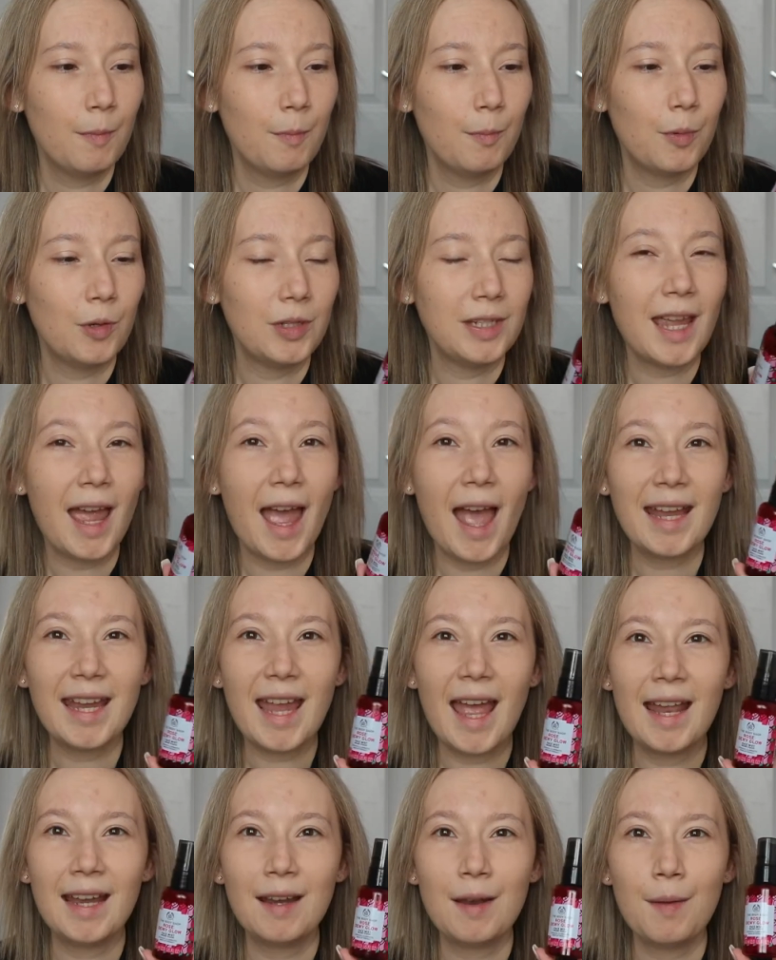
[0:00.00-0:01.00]
But yeah,
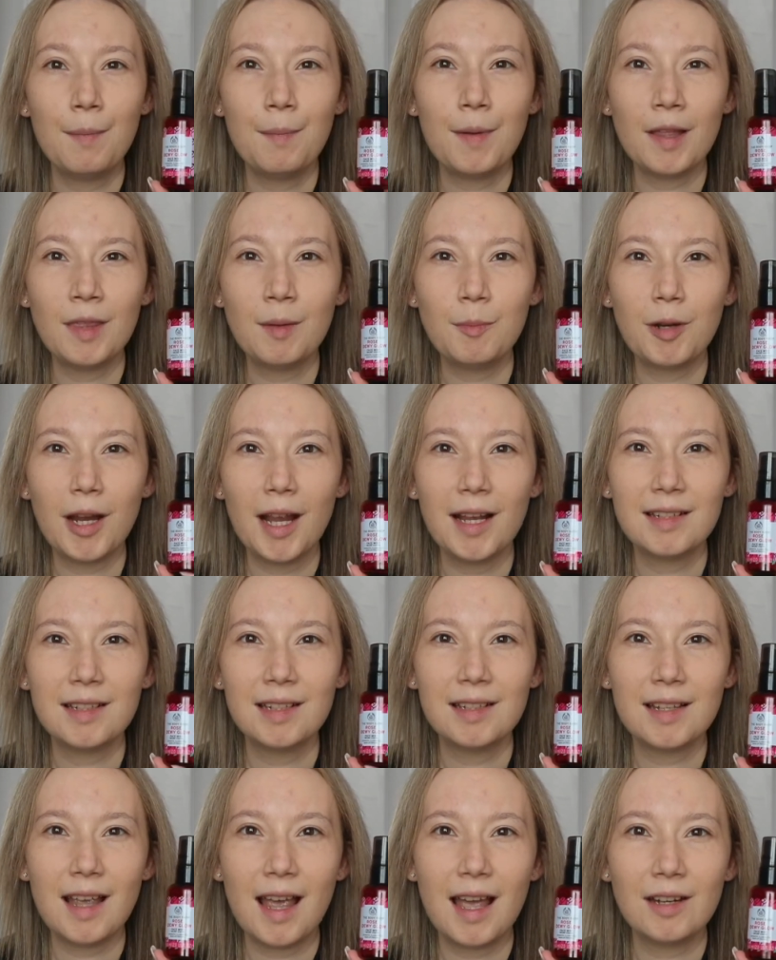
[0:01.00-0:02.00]
again, a bit on the
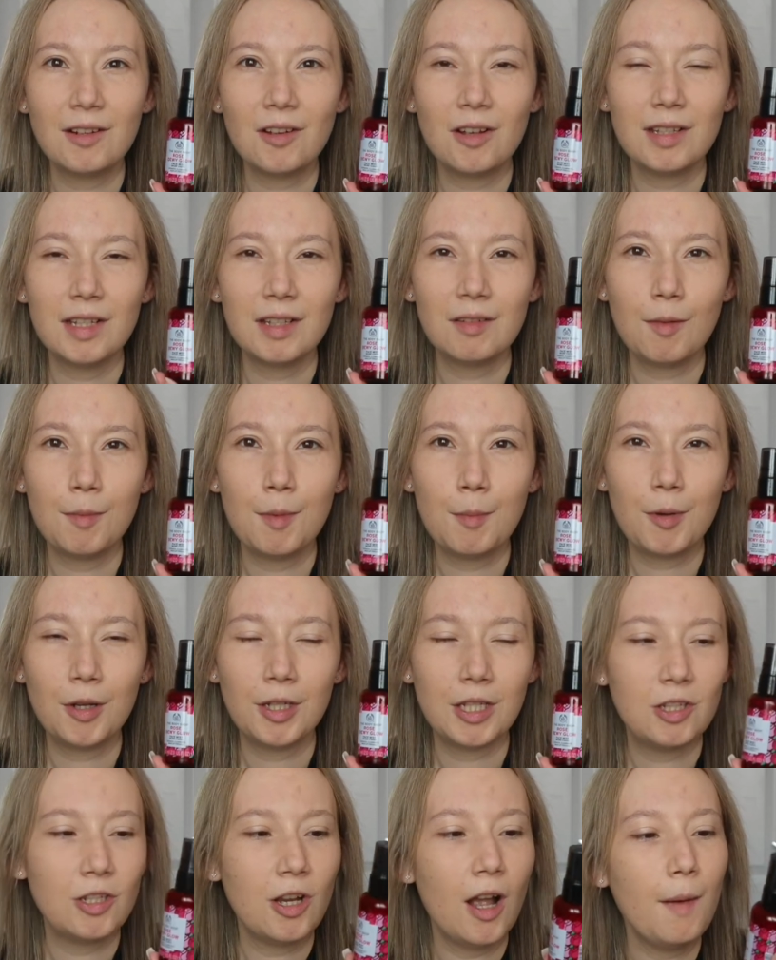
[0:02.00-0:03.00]
pricey side because it's from the
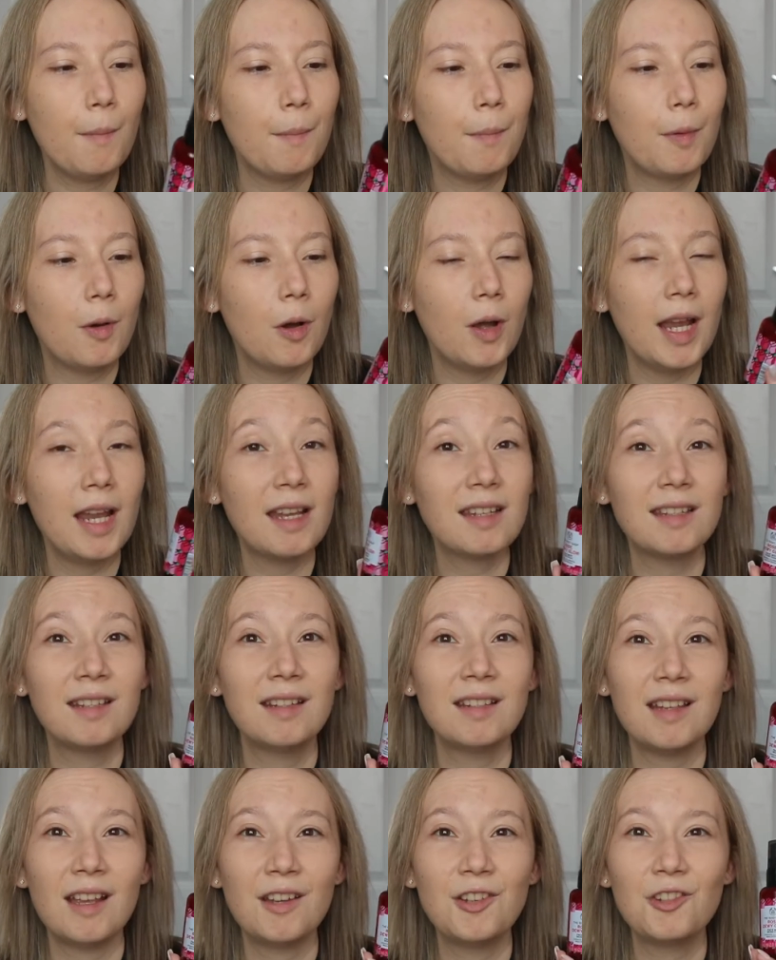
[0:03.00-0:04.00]
Body Shop, but it's an
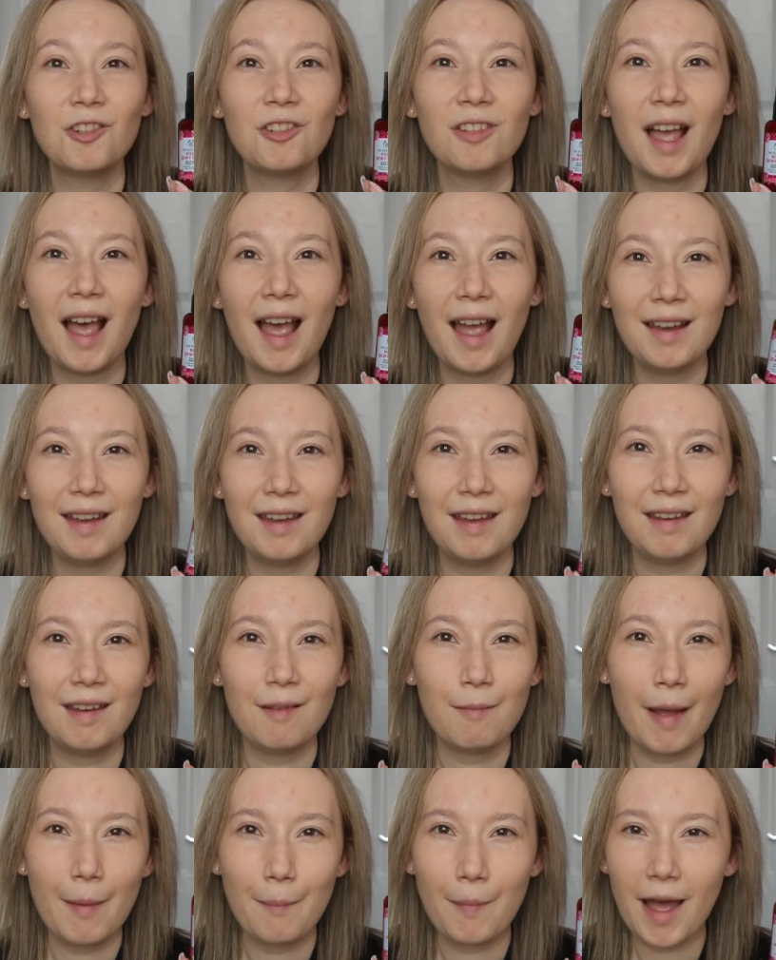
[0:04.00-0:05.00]
essential that I need
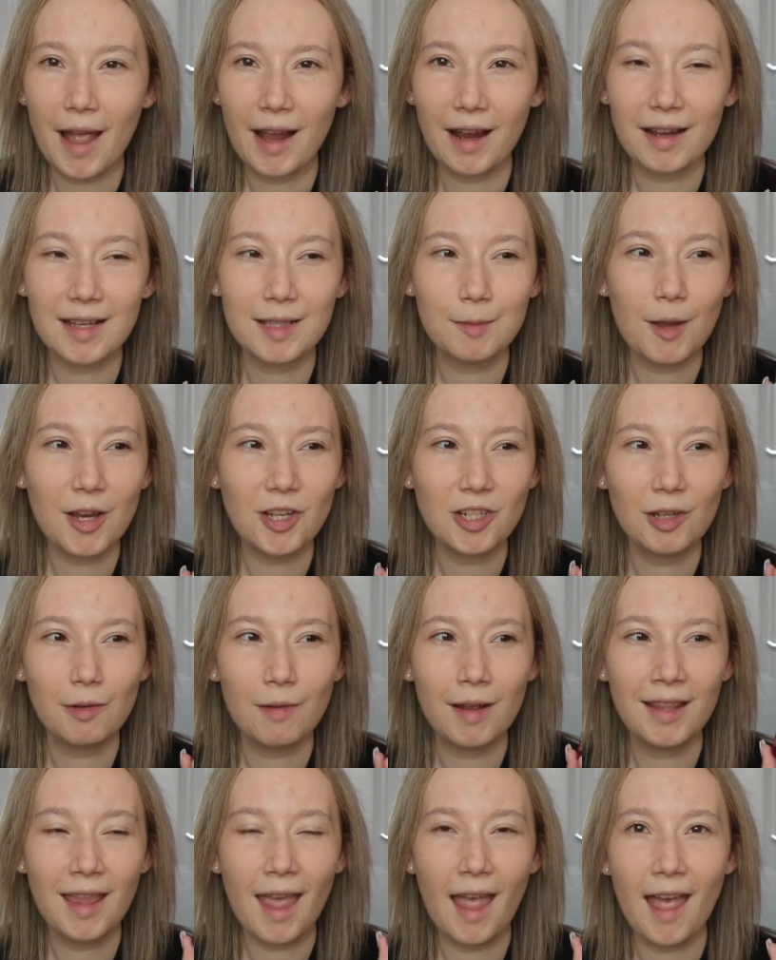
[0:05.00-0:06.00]
in my bag, especially
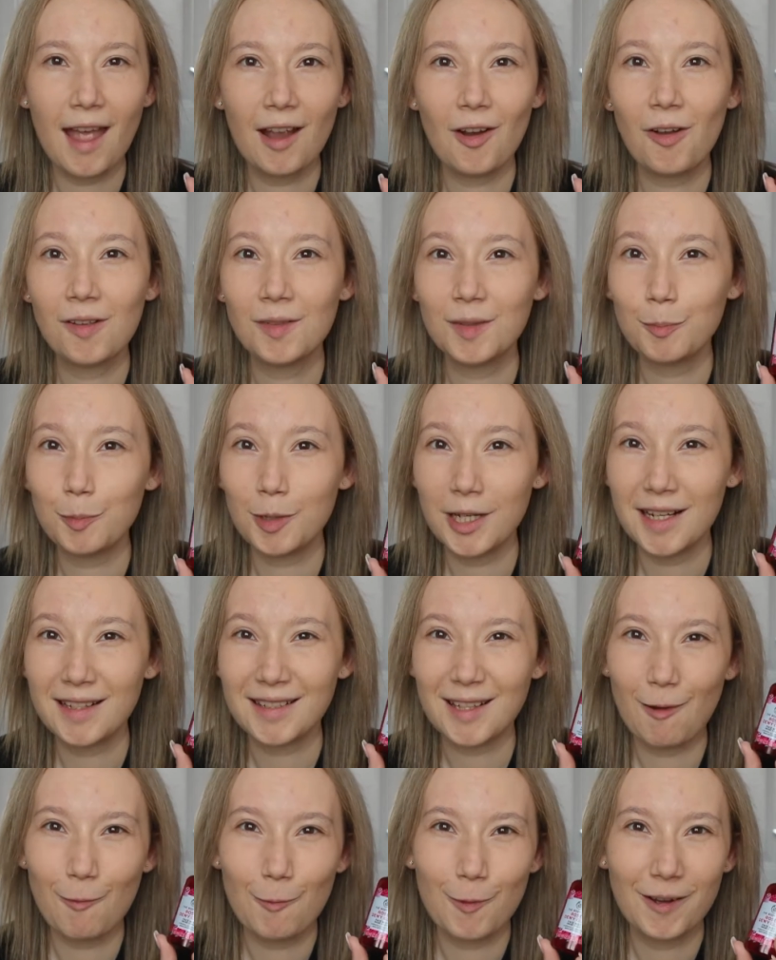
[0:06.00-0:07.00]
when the aircon
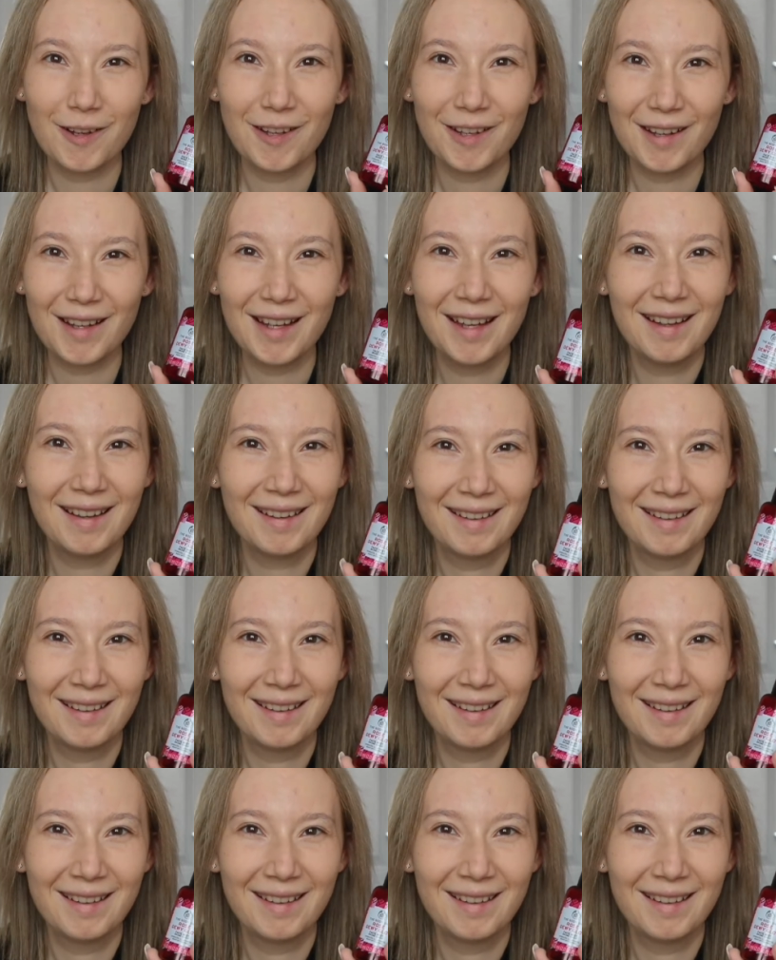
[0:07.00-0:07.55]
breaks at work.